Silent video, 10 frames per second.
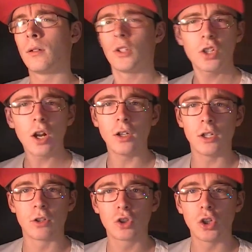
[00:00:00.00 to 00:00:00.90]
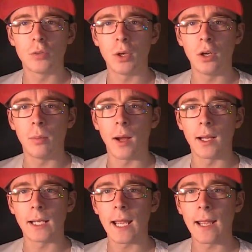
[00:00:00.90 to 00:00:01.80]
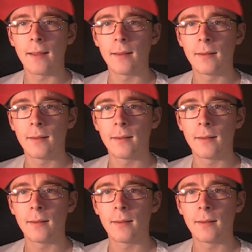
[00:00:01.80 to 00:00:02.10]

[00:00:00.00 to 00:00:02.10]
Still, you're as good as PewDiePie, okay?